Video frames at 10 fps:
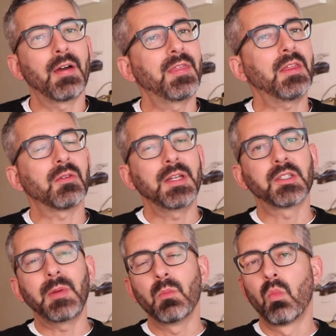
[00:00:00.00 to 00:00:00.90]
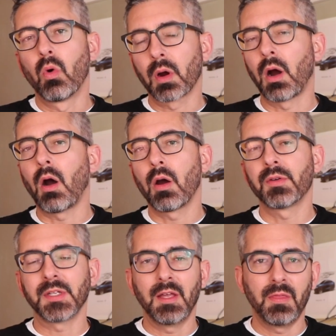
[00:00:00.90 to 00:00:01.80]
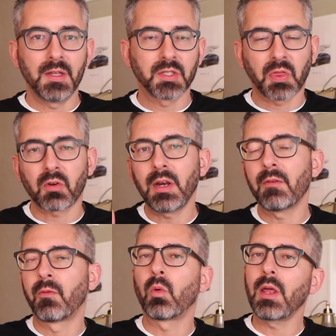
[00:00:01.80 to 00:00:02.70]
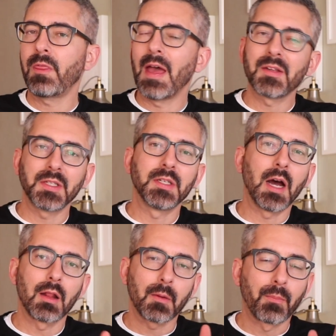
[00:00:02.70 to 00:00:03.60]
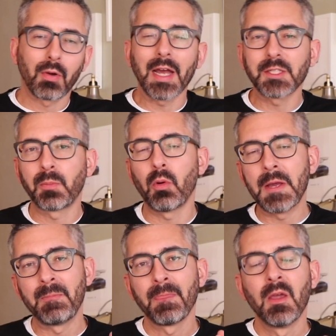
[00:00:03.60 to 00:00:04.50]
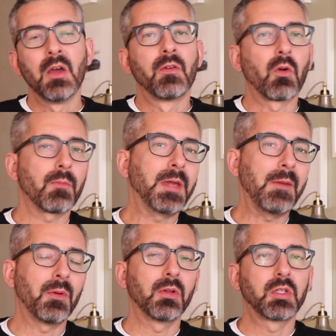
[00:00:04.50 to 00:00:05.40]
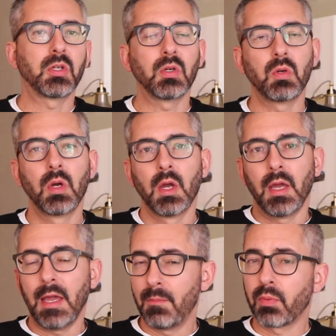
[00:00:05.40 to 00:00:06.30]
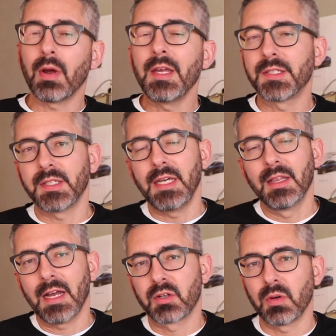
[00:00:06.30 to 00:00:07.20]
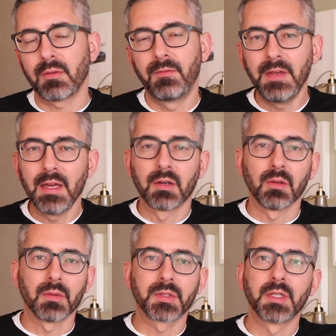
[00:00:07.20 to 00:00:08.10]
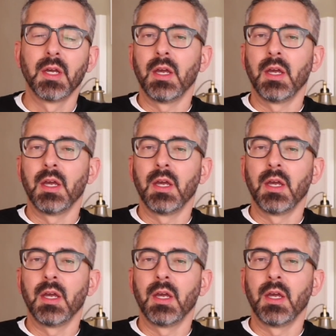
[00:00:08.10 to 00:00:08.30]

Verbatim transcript: I think there needs to be more cars in this $30,000 to $40,000 price point for people to embrace electric vehicles.